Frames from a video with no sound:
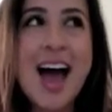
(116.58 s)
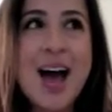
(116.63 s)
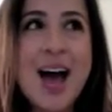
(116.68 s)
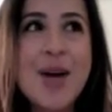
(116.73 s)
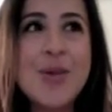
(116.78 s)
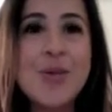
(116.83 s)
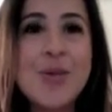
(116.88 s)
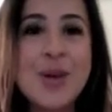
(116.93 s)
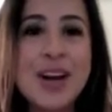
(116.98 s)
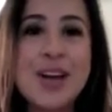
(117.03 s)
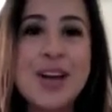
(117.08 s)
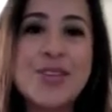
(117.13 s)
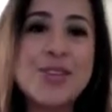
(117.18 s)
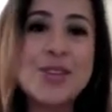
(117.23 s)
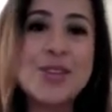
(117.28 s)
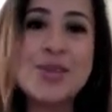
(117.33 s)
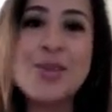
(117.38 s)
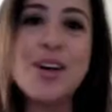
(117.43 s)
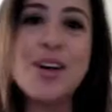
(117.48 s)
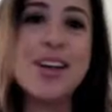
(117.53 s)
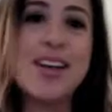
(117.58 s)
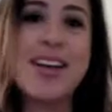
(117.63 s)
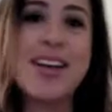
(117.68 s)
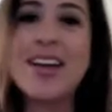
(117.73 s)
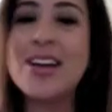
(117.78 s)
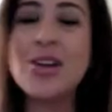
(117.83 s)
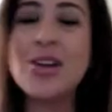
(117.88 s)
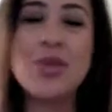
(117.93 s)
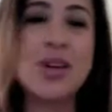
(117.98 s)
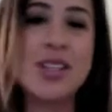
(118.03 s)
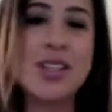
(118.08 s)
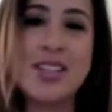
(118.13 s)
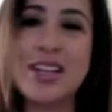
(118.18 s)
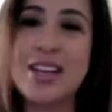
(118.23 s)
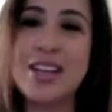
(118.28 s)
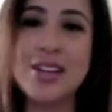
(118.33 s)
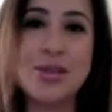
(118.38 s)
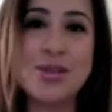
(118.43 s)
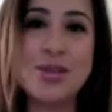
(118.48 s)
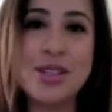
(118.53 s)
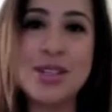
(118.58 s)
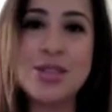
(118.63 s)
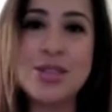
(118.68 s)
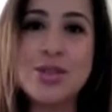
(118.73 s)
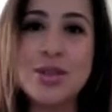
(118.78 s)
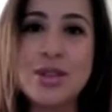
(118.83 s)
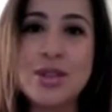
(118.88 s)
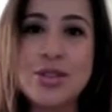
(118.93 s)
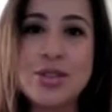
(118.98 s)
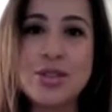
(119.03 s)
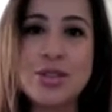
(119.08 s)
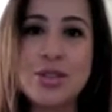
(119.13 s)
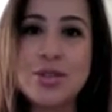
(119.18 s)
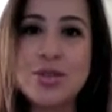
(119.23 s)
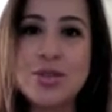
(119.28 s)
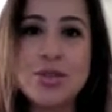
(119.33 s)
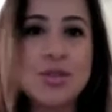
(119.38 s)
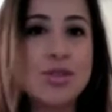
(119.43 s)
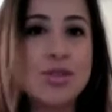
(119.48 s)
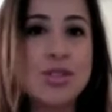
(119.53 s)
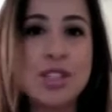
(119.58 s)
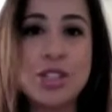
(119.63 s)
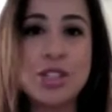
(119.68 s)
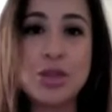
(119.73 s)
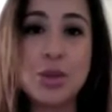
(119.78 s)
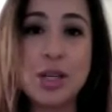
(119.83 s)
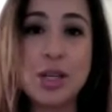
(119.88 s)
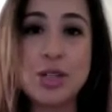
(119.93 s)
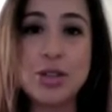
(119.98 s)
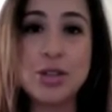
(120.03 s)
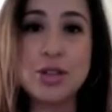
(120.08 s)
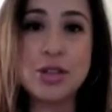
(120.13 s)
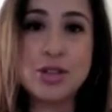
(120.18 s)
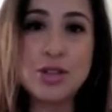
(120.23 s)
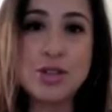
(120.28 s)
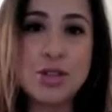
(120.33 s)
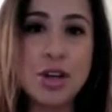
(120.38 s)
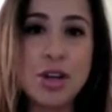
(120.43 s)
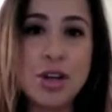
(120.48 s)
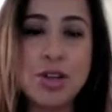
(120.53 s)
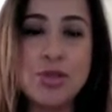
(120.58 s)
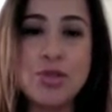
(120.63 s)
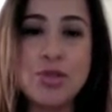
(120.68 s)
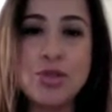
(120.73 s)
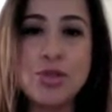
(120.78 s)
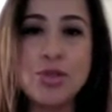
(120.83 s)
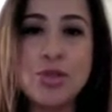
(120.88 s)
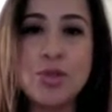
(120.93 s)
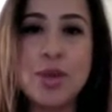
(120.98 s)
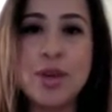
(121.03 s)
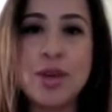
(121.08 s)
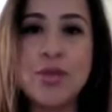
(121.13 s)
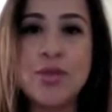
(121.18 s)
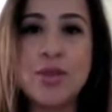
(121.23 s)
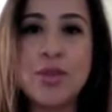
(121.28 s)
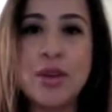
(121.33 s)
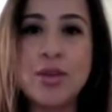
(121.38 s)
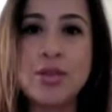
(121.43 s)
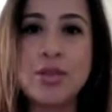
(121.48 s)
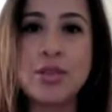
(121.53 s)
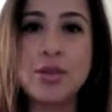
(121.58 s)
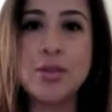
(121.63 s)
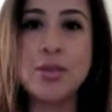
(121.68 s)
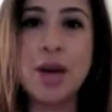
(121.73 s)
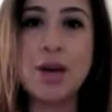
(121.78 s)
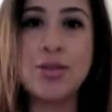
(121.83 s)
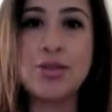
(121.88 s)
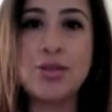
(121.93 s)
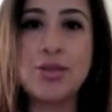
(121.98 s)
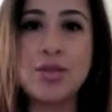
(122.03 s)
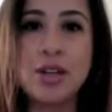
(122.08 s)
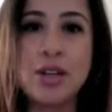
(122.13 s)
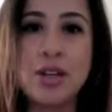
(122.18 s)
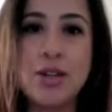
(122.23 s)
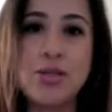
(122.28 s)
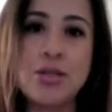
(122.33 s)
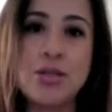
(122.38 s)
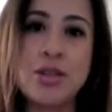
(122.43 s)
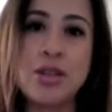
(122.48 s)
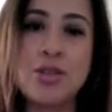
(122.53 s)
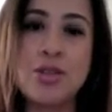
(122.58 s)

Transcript: when I first bought it, I had no idea how to use it. So I just did a quick search on YouTube and found some how-to videos and